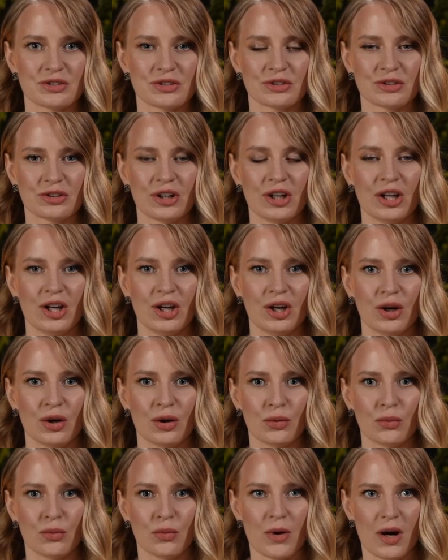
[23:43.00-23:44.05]
is true.
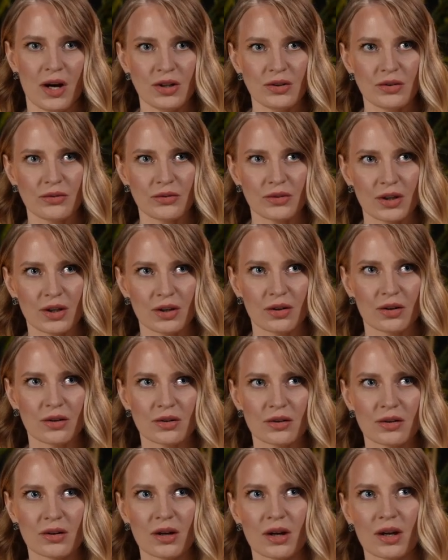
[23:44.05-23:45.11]
One of
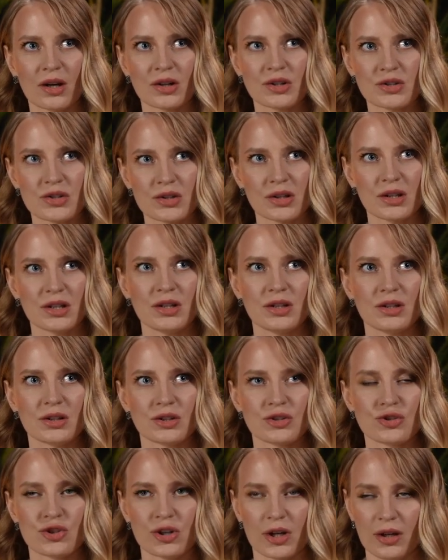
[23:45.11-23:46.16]
the
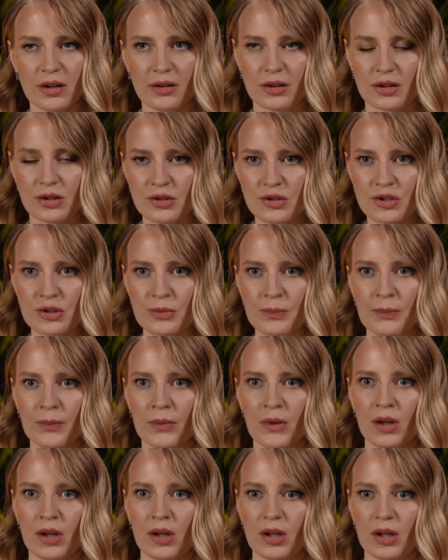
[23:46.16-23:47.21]
actually challenge,
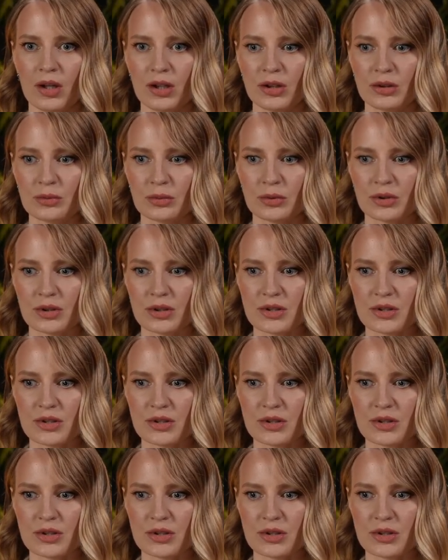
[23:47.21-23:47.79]
it